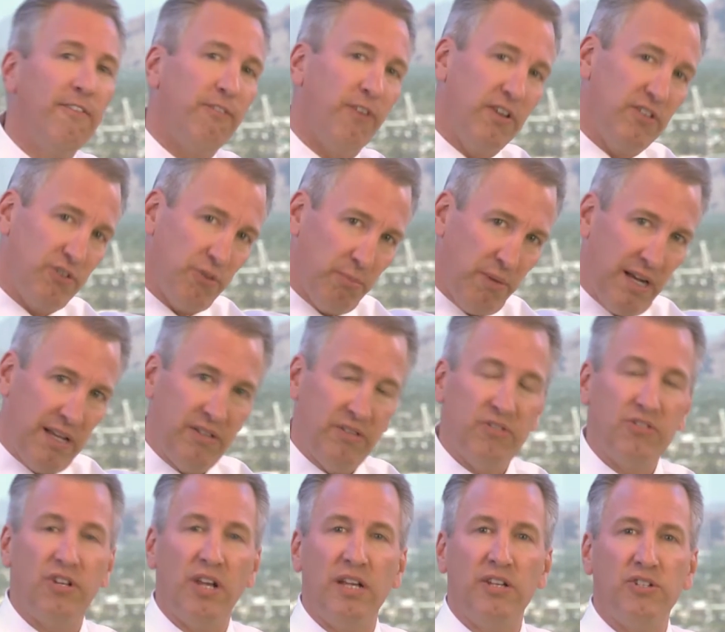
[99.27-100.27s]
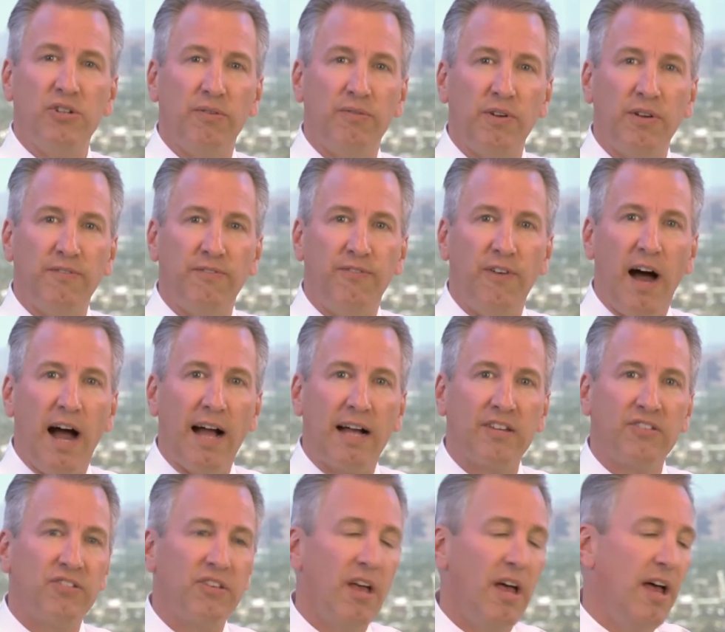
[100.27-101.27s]
Friends of mine change over to
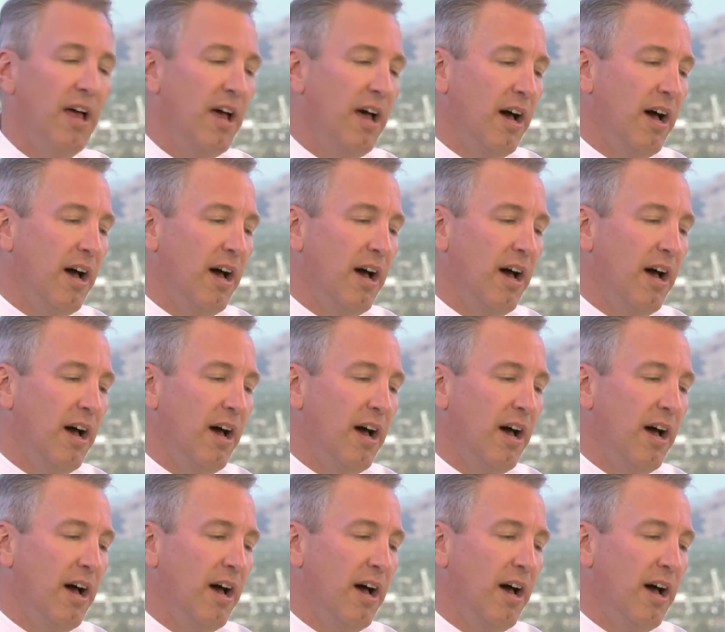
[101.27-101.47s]
Fox.